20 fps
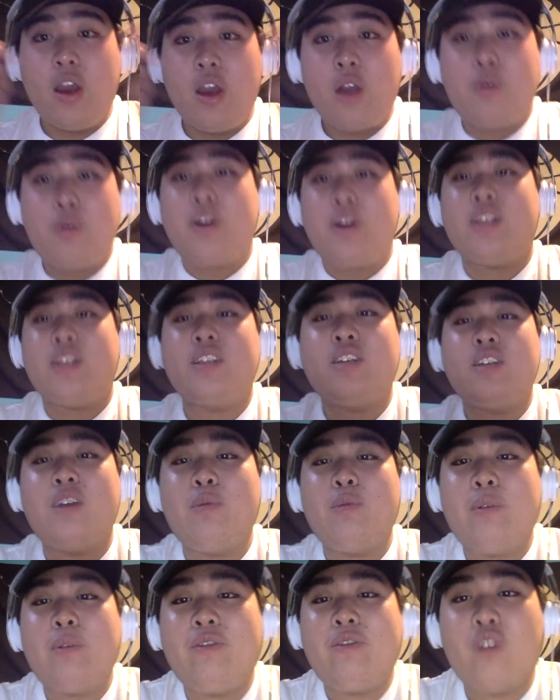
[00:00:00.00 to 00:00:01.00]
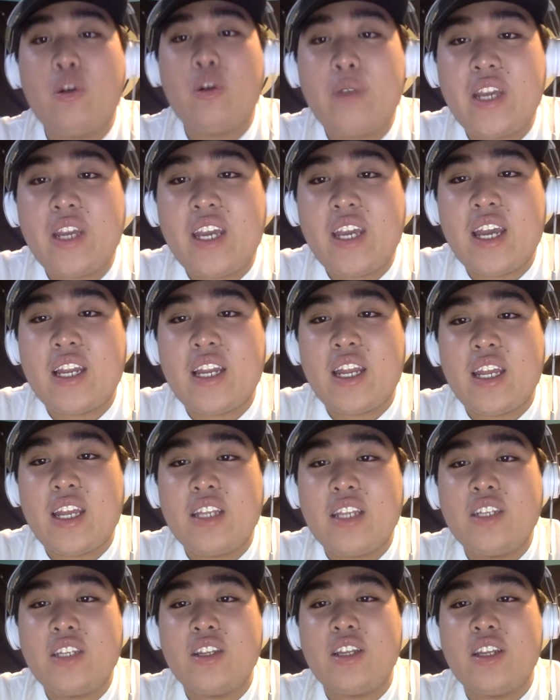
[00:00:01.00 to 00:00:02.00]
Quick disclaimer before we get
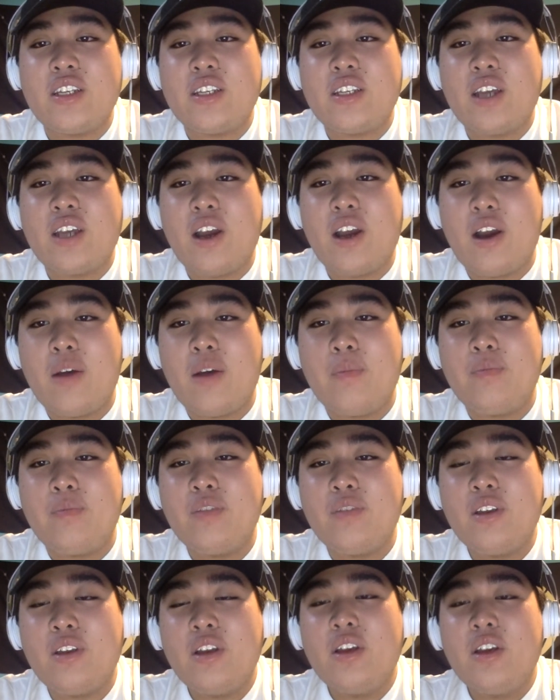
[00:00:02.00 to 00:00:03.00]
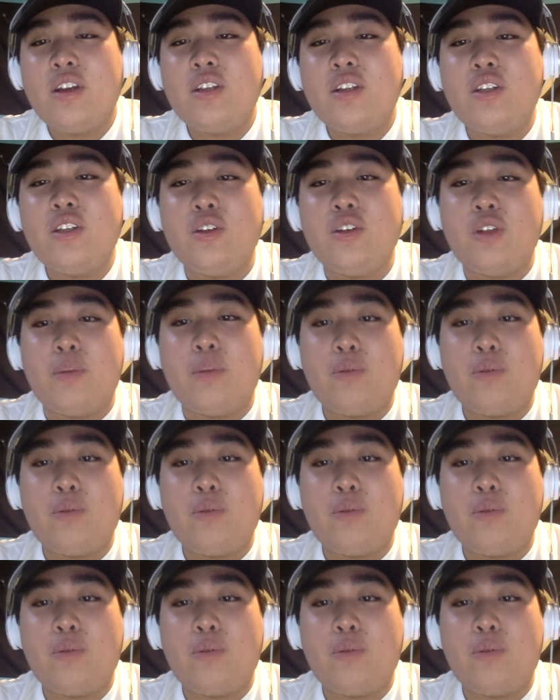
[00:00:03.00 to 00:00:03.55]
into this to the